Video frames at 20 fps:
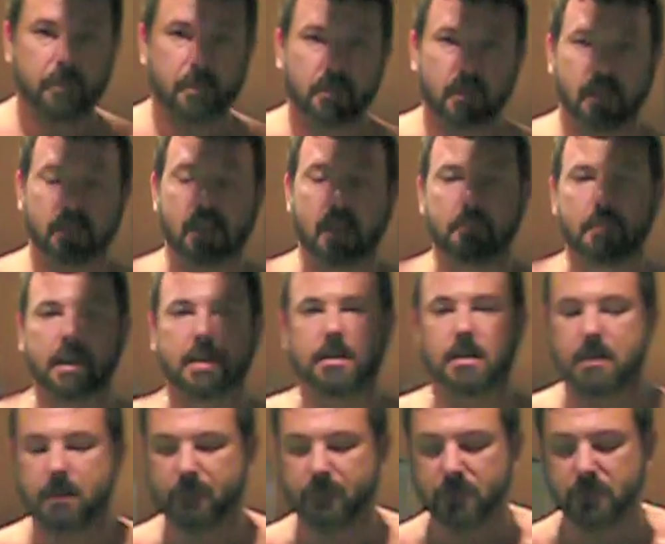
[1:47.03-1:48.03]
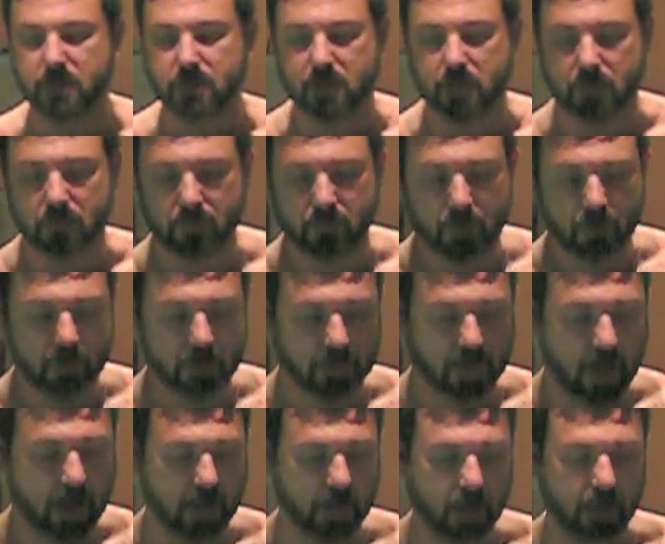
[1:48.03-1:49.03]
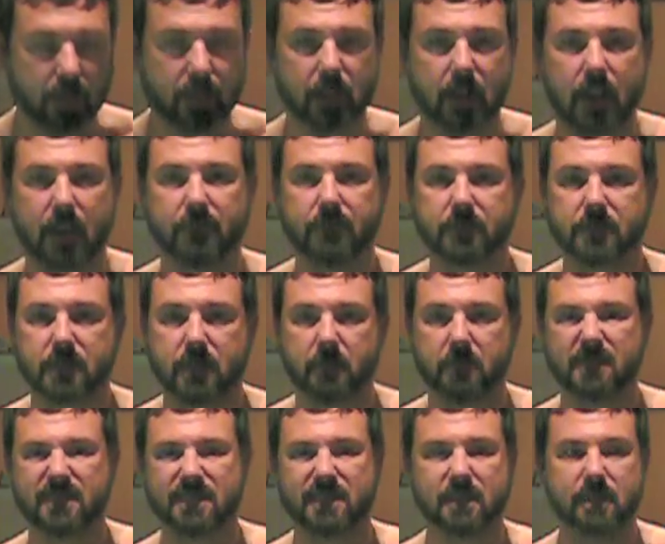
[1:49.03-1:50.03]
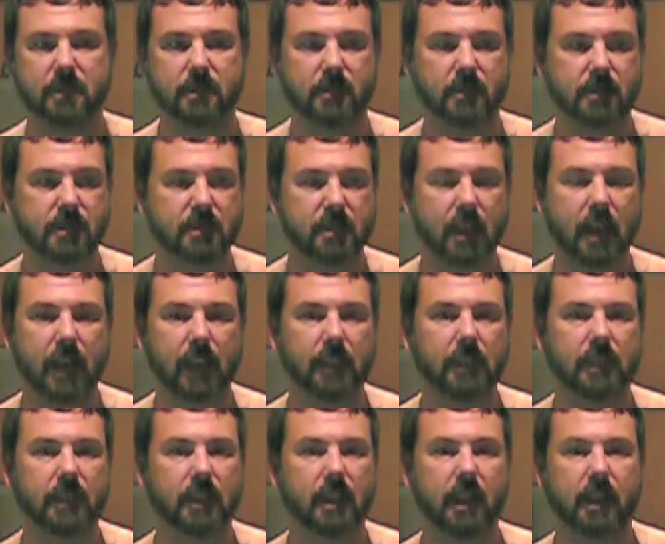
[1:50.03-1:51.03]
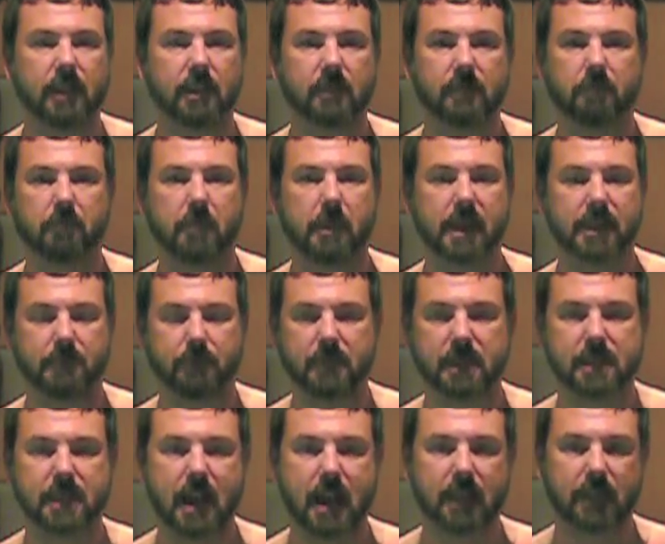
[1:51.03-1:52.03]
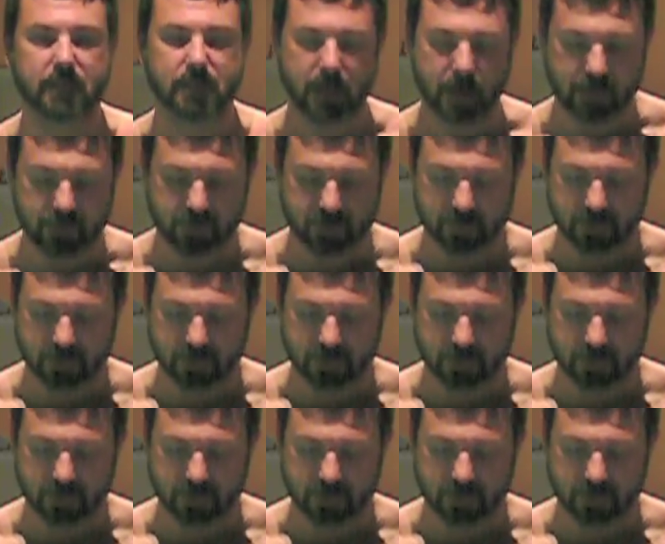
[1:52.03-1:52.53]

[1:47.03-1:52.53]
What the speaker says: and that makes a difference too, because iodine can have some slightly light metallic taste.